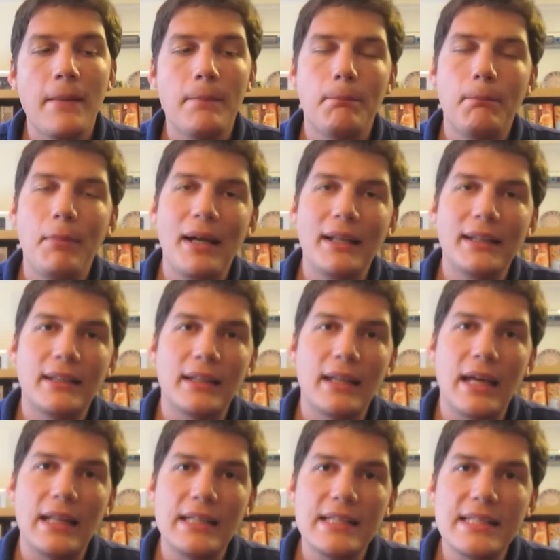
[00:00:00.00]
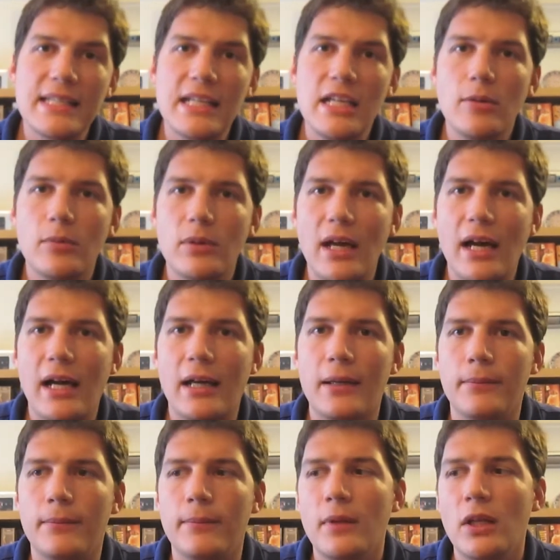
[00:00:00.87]
But at the same
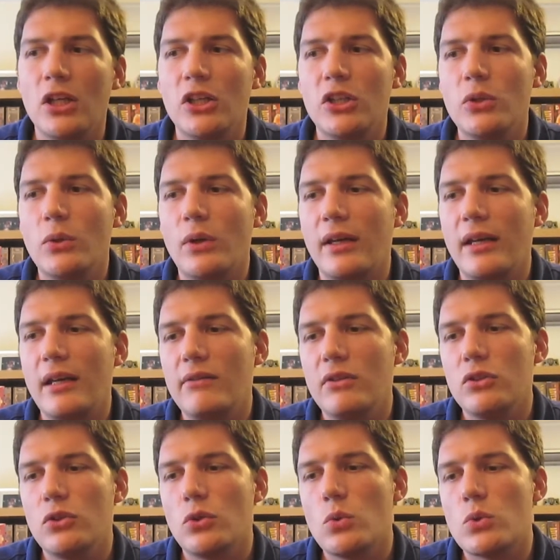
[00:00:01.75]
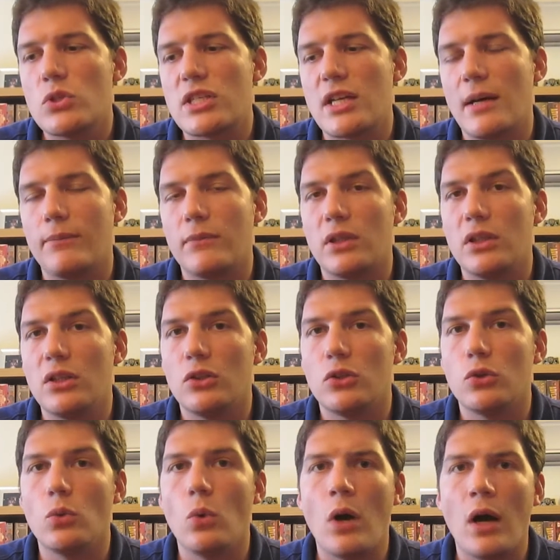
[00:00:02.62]
time, you can never do
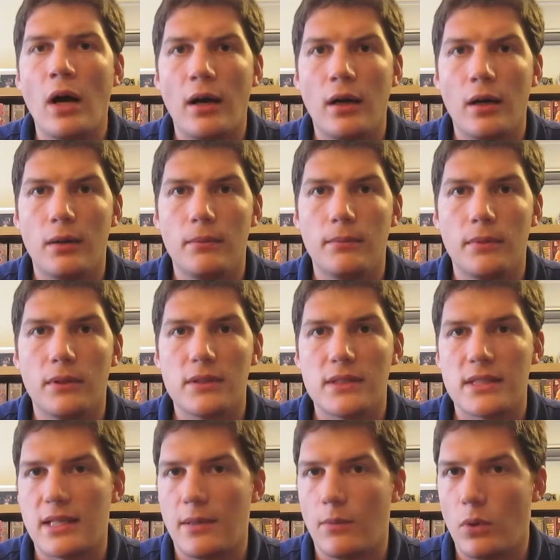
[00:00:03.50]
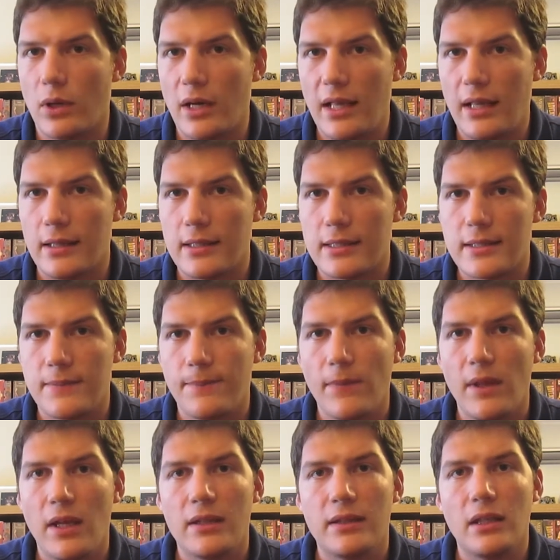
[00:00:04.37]
something to harm someone else.
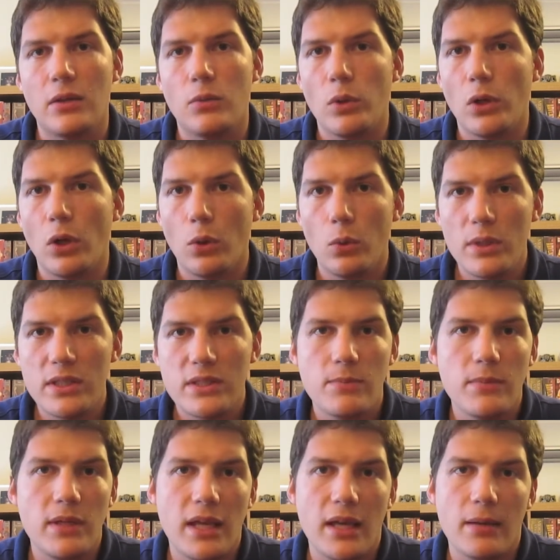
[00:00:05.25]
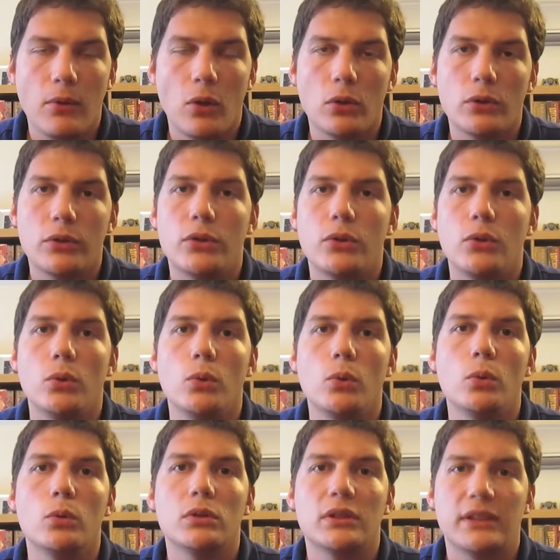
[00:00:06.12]
They will always be able
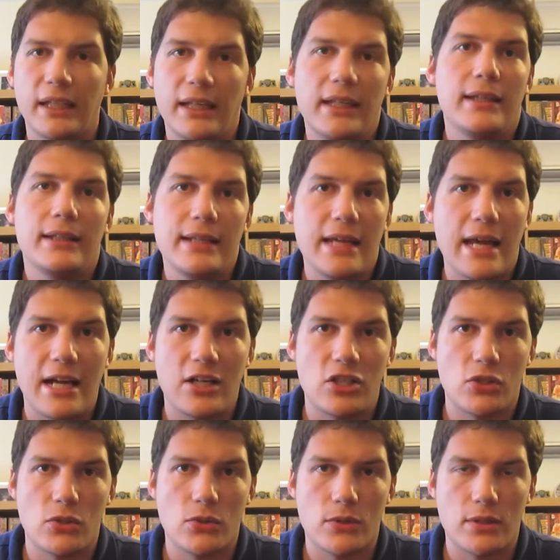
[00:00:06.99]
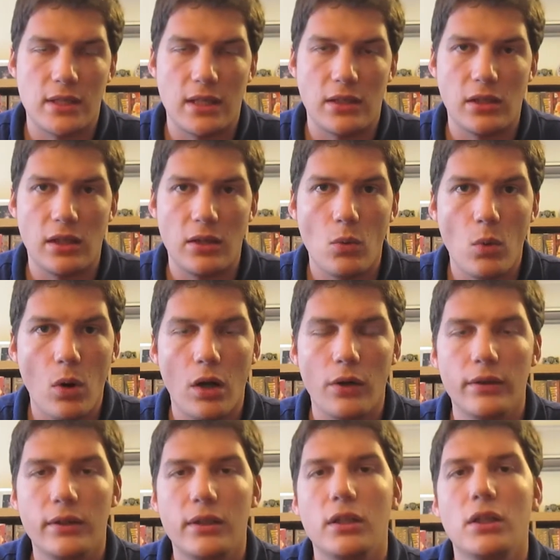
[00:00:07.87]
to take the actions that they
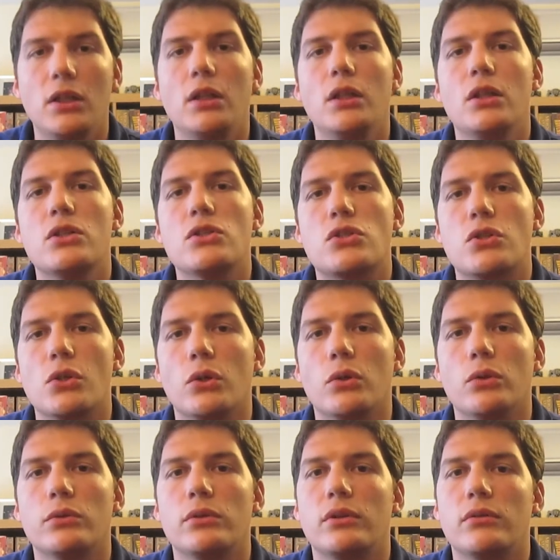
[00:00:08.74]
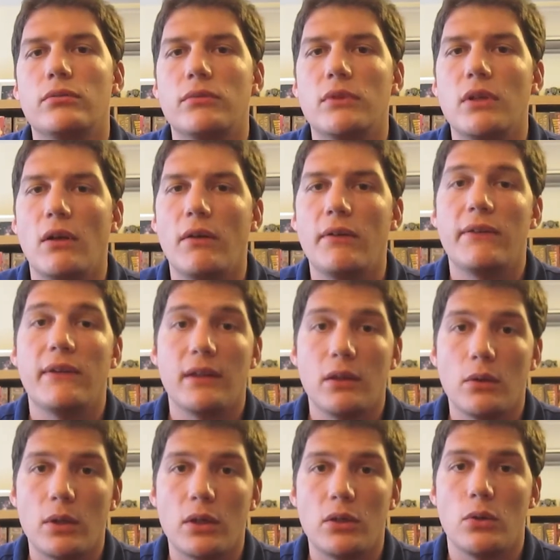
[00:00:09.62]
want, so the only
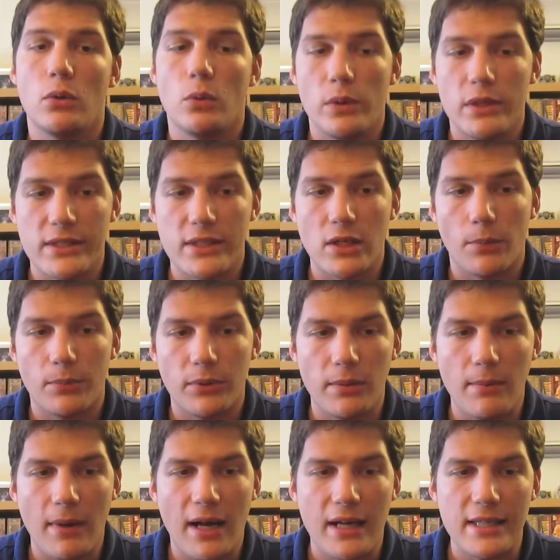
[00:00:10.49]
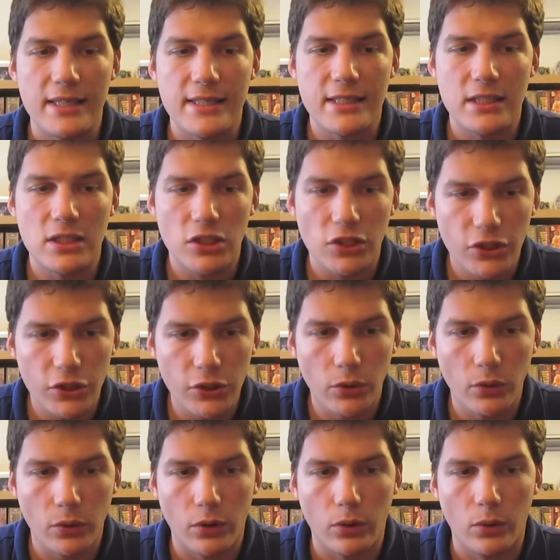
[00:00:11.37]
thing you can do is optimize
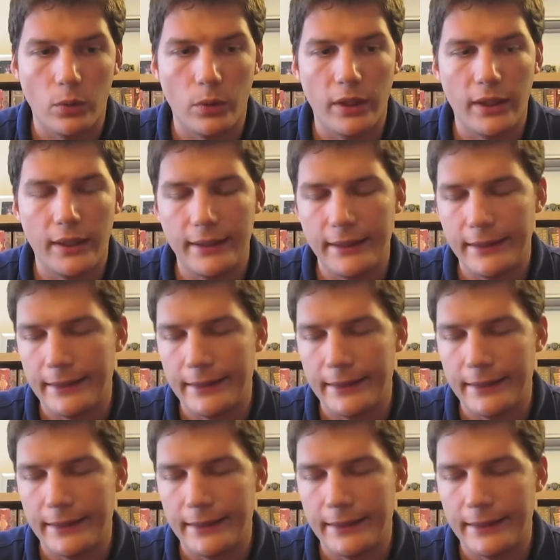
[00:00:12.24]
your own